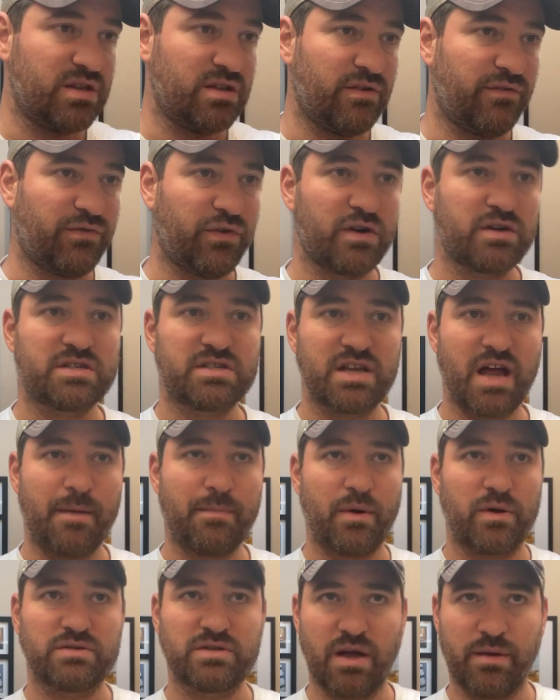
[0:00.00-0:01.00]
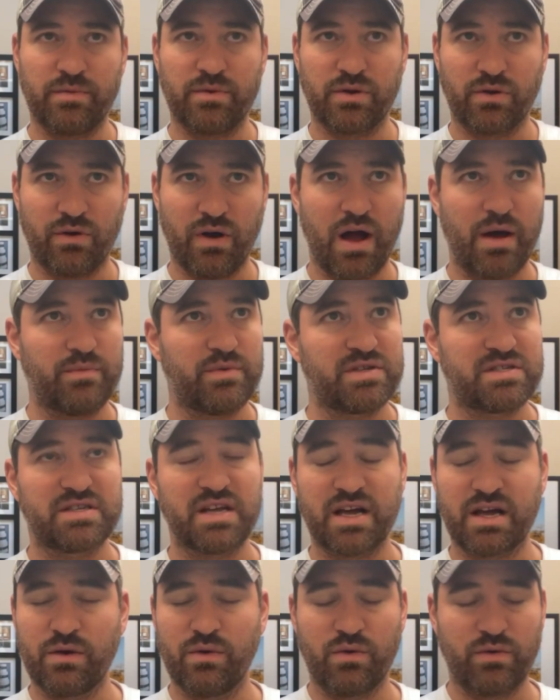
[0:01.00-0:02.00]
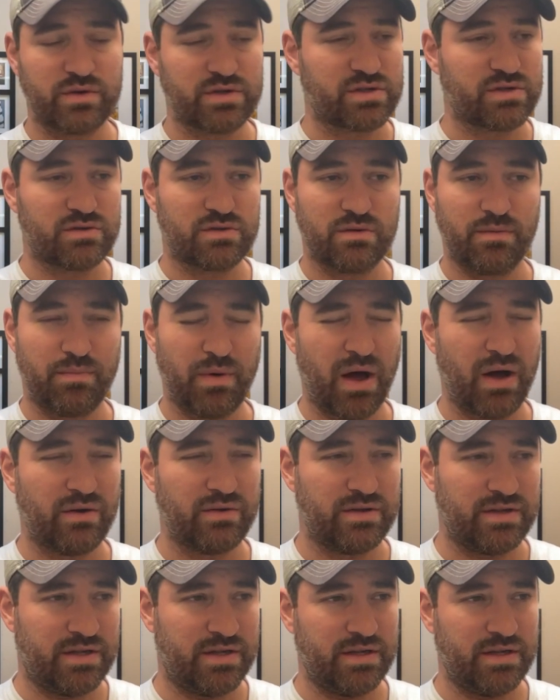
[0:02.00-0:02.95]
first snap I was able to grab. The second one was about